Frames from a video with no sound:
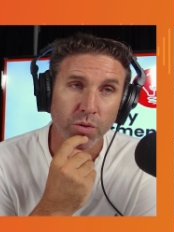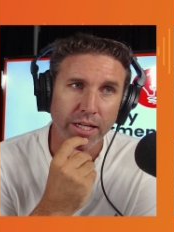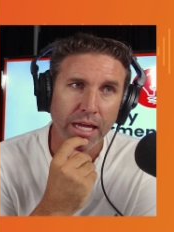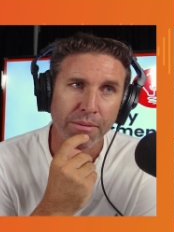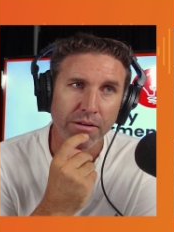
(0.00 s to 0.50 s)
a report
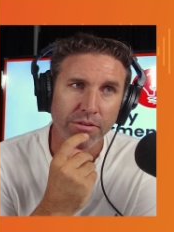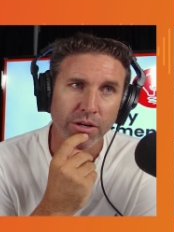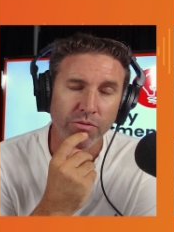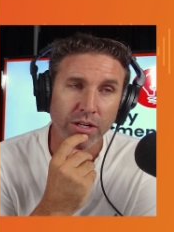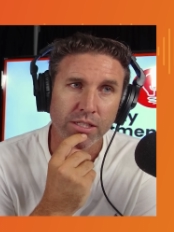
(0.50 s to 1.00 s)
that came out
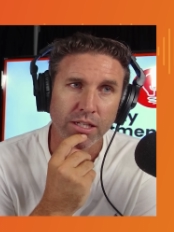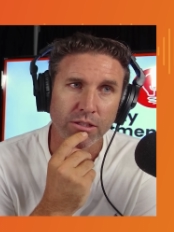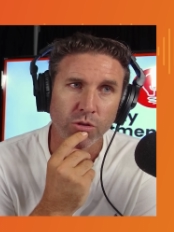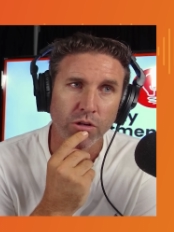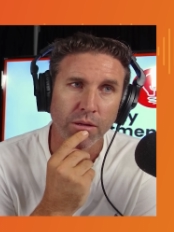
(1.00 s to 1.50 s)
very
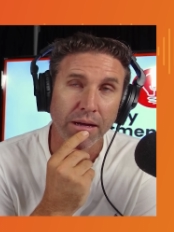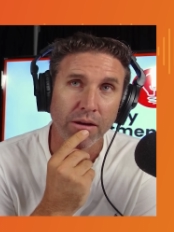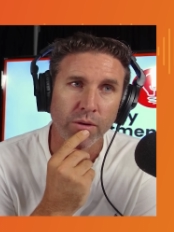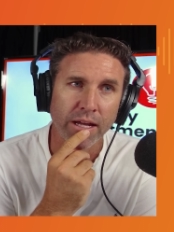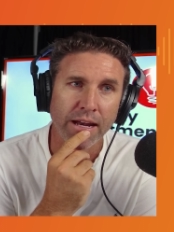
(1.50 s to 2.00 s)
recently talking
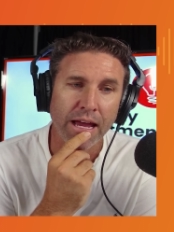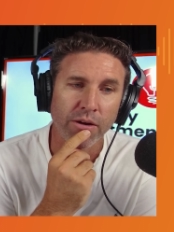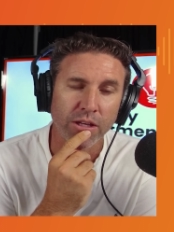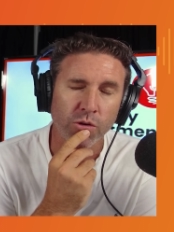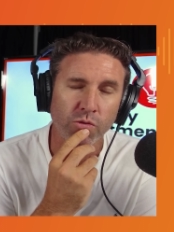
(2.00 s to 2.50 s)
about we are
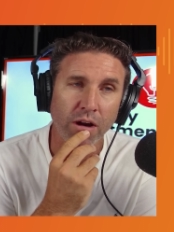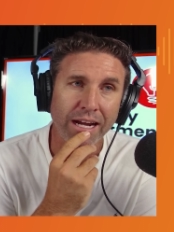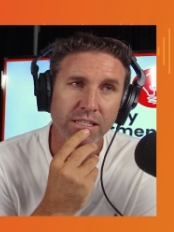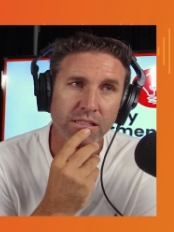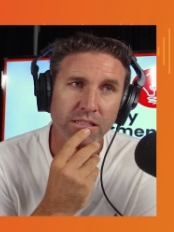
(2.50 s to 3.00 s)
now at the
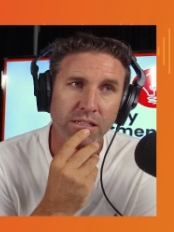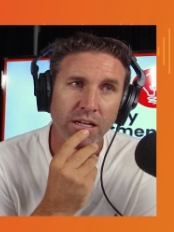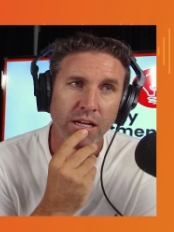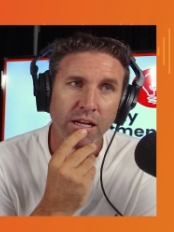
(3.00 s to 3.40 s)
greatest